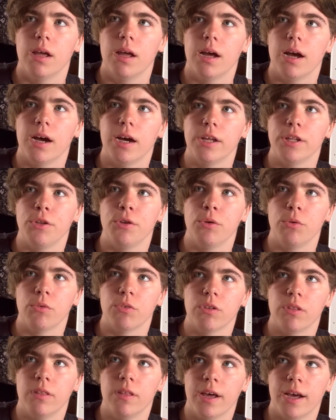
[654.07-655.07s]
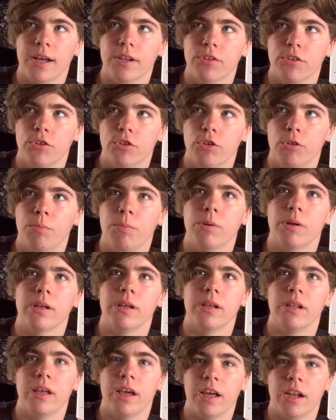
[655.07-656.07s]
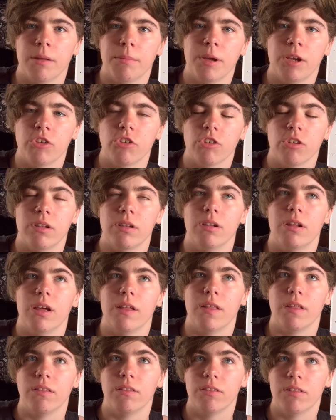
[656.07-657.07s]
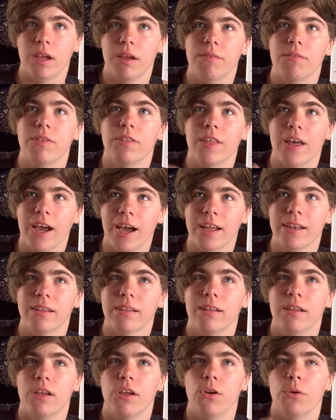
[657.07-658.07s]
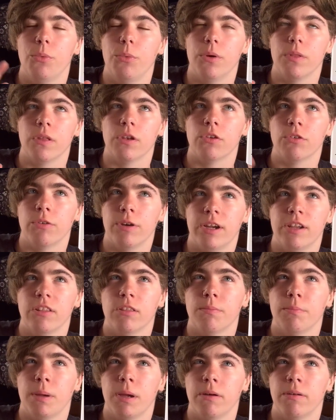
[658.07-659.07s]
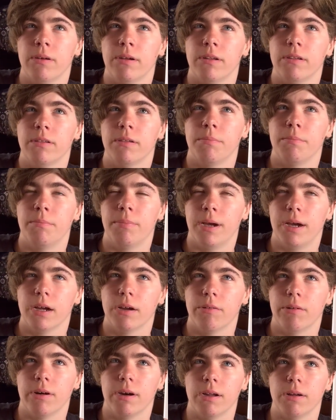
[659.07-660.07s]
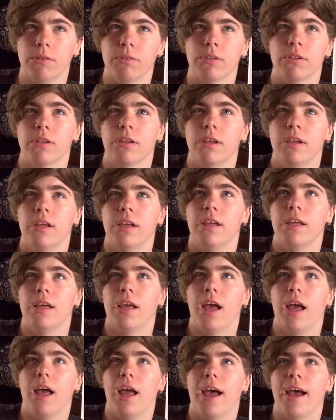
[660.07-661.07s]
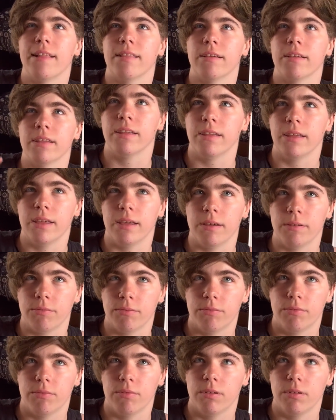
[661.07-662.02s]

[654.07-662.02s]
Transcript: I used that to put it in animation and then saved that with a transparent background as a GIF,